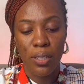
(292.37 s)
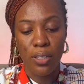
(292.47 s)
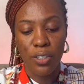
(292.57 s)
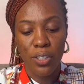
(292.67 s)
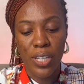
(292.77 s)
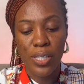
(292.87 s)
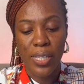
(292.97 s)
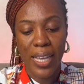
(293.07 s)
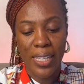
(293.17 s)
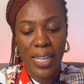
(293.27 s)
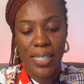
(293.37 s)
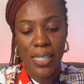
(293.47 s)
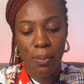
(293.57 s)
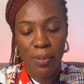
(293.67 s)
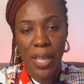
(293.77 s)
You need to get
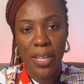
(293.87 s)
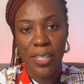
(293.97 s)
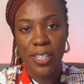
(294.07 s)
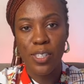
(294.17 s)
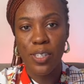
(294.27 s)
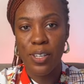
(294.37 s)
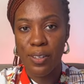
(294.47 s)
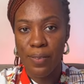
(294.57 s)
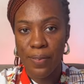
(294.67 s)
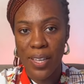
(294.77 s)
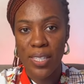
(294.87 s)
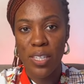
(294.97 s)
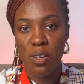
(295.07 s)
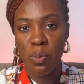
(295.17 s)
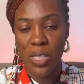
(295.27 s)
accepted into the
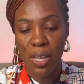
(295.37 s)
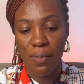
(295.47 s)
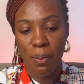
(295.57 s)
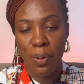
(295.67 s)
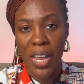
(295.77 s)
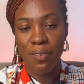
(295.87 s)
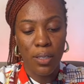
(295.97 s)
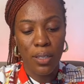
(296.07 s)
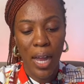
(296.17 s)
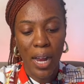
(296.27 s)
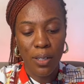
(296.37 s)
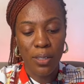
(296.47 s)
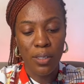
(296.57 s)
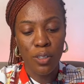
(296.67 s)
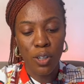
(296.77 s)
university you must have applied.
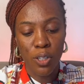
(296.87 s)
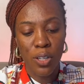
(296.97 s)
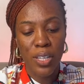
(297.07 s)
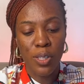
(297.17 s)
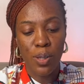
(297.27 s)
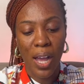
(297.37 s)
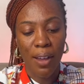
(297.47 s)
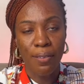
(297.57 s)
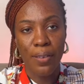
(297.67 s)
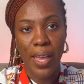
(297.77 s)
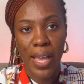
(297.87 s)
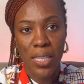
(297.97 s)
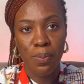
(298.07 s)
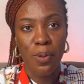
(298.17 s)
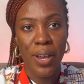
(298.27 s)
And you also need to have
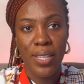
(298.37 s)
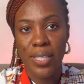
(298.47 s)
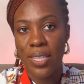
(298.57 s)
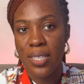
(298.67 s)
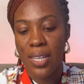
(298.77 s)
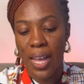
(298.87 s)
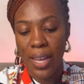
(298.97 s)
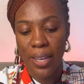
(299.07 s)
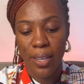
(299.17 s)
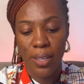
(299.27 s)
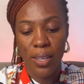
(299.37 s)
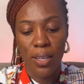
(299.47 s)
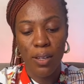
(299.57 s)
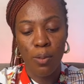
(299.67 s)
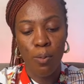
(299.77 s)
experiences like
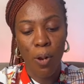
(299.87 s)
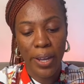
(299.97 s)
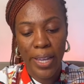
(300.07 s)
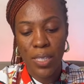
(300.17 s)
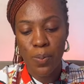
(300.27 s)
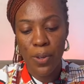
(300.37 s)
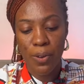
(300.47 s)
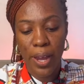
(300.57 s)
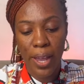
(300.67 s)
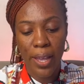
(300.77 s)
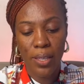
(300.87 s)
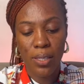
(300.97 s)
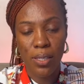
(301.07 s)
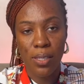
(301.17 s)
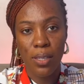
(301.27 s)
work
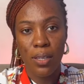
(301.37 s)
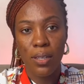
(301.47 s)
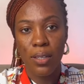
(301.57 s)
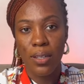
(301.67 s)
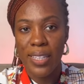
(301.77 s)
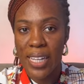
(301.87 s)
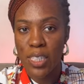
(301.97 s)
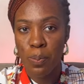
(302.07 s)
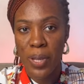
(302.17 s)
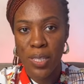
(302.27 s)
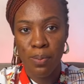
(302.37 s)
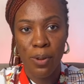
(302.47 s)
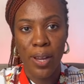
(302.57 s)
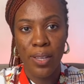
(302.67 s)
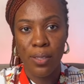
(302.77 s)
experience, leadership
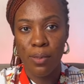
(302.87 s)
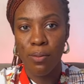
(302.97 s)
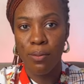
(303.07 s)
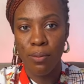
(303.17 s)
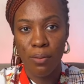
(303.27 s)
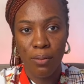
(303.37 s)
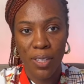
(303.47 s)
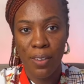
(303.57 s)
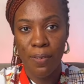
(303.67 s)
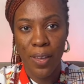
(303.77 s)
experience. If